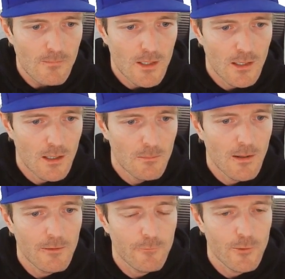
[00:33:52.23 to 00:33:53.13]

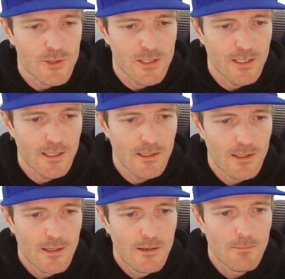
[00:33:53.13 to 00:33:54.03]
Unfortunately,
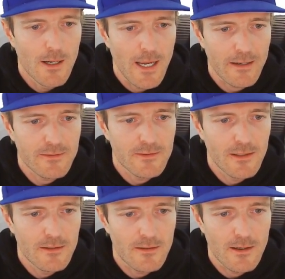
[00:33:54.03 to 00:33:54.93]
by
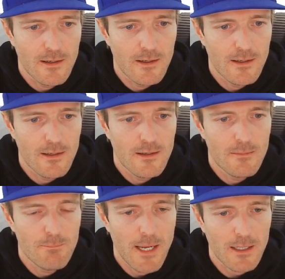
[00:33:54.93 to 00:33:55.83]
accident,
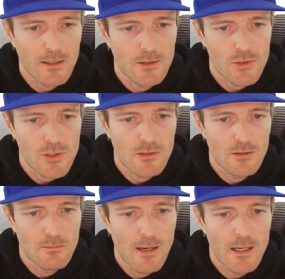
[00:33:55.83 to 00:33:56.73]
I packaged
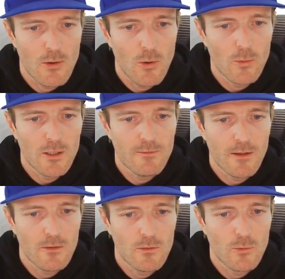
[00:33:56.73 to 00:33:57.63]
my own
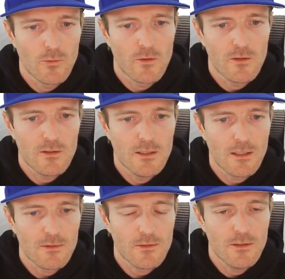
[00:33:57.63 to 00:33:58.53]
events user
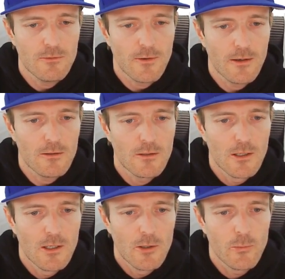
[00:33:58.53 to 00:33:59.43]
txt file,
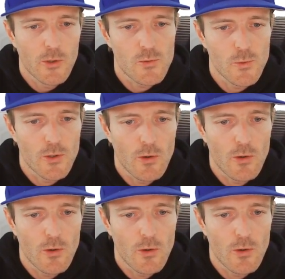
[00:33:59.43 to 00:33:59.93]
which would